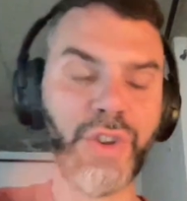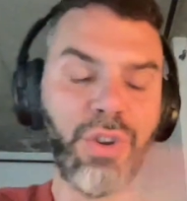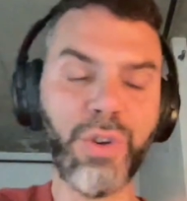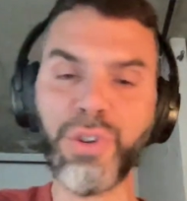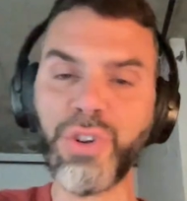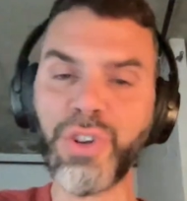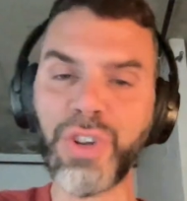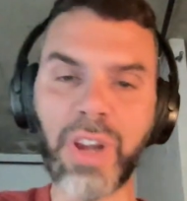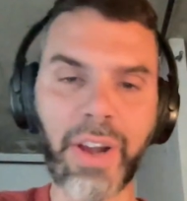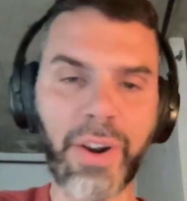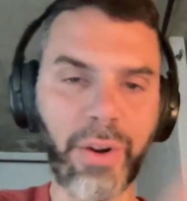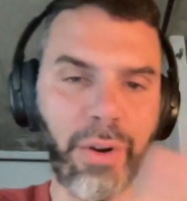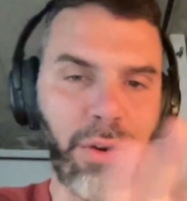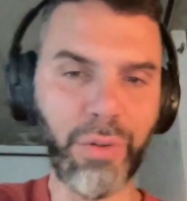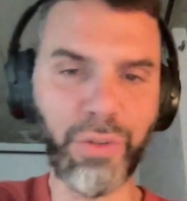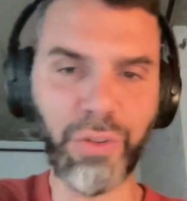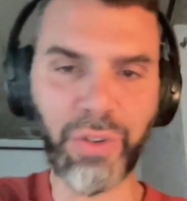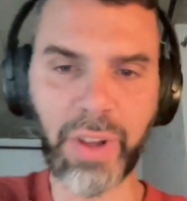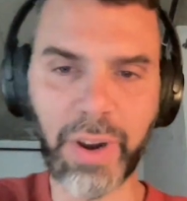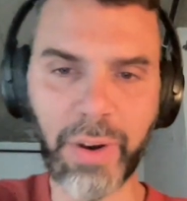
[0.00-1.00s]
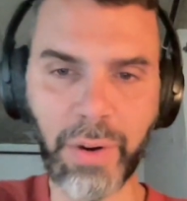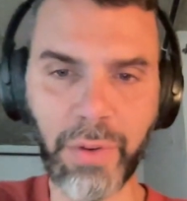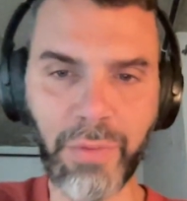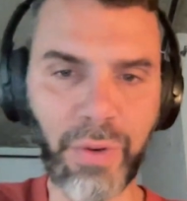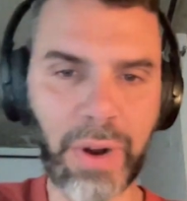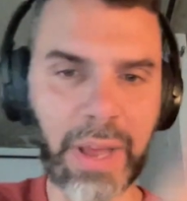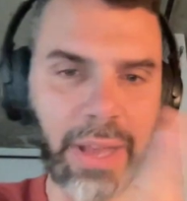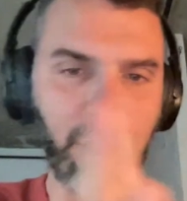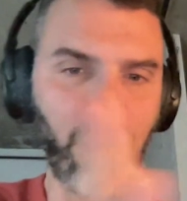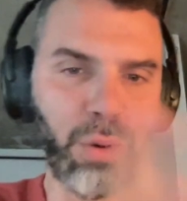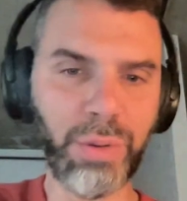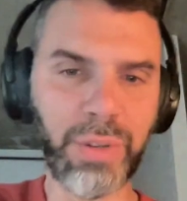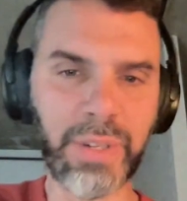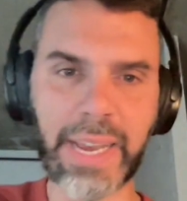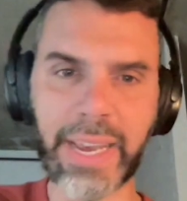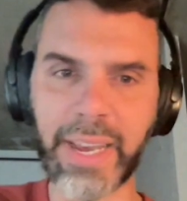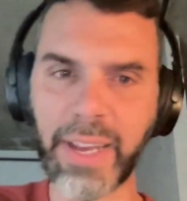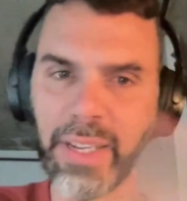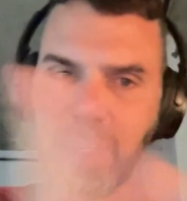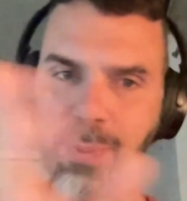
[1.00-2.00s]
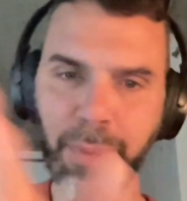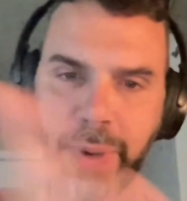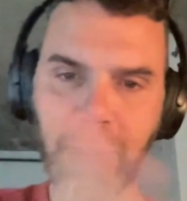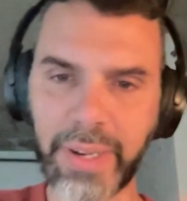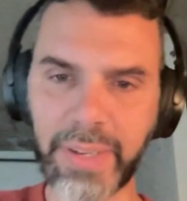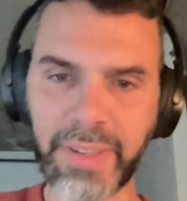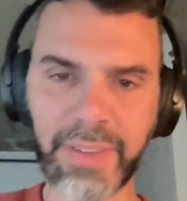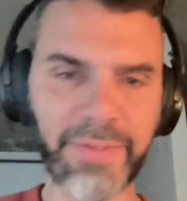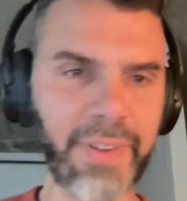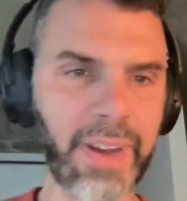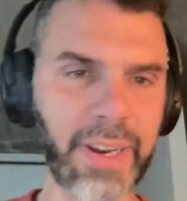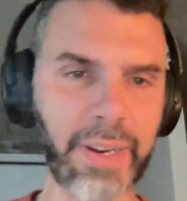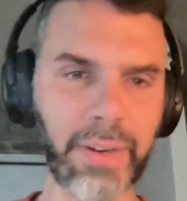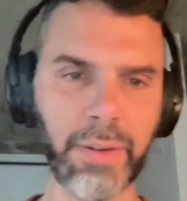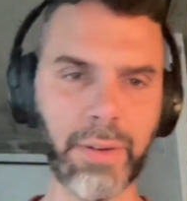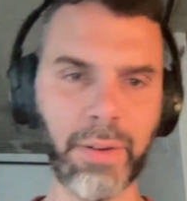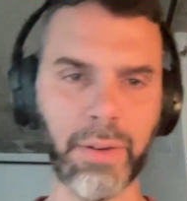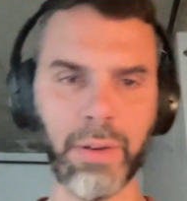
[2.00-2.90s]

You stuttered for like 2 seconds, but it's fine.